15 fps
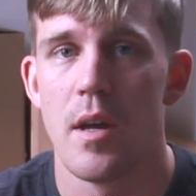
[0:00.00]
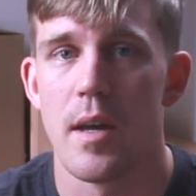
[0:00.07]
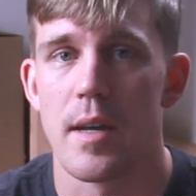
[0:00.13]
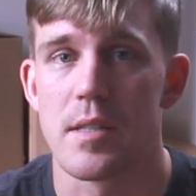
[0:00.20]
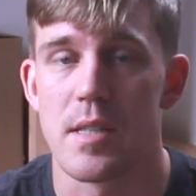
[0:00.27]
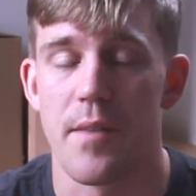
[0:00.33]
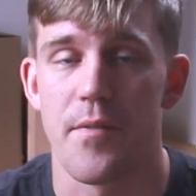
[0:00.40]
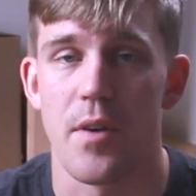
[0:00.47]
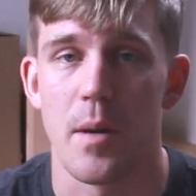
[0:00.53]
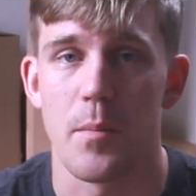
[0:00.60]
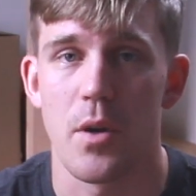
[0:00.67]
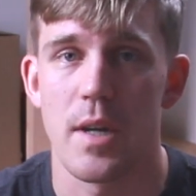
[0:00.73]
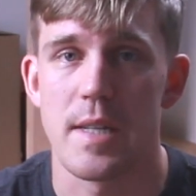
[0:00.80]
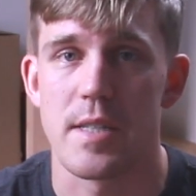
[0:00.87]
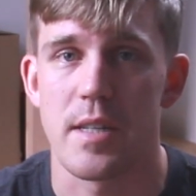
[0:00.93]
except for I'm
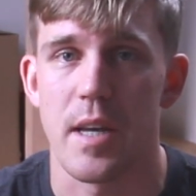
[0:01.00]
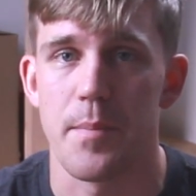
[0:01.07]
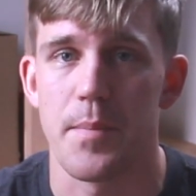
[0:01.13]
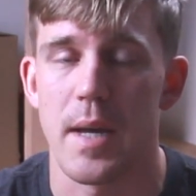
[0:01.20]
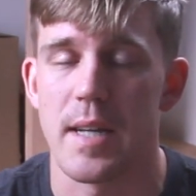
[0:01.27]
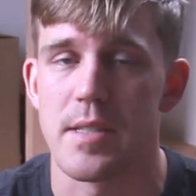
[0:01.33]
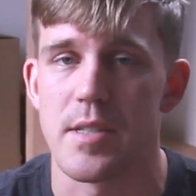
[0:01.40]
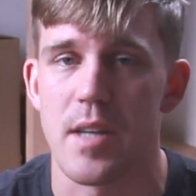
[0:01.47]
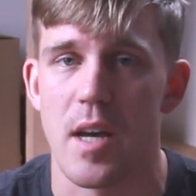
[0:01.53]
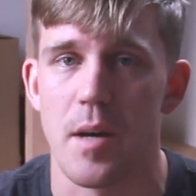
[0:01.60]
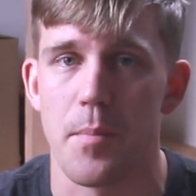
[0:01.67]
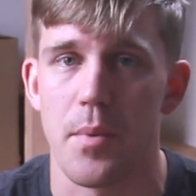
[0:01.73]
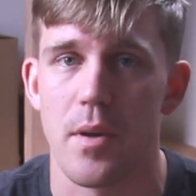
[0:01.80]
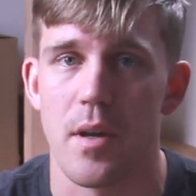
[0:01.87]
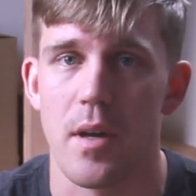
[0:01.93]
going to skip that
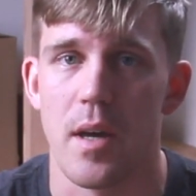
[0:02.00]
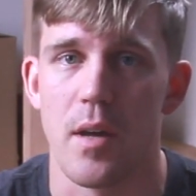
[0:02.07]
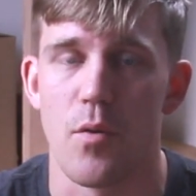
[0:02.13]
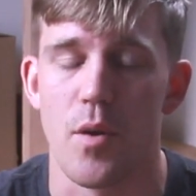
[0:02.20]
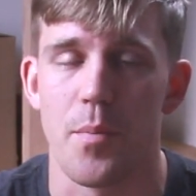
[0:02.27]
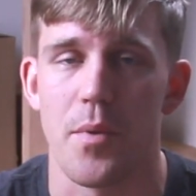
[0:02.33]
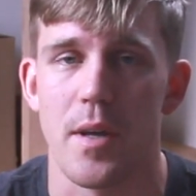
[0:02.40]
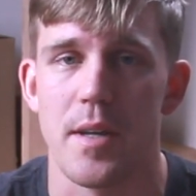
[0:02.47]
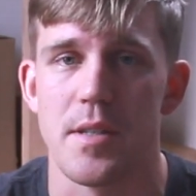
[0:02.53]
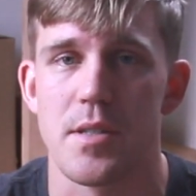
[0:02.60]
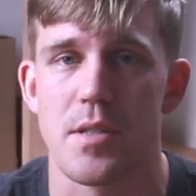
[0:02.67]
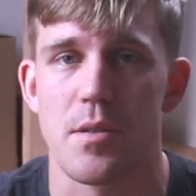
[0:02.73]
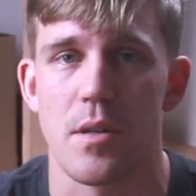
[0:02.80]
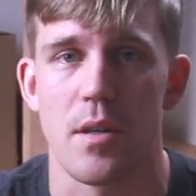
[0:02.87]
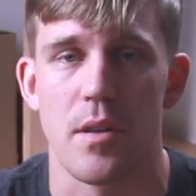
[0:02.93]
step and
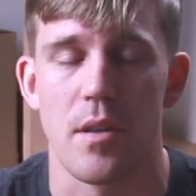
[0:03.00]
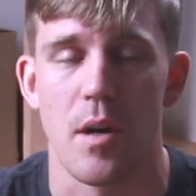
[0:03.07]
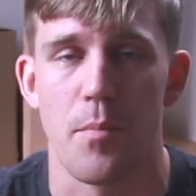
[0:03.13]
replace the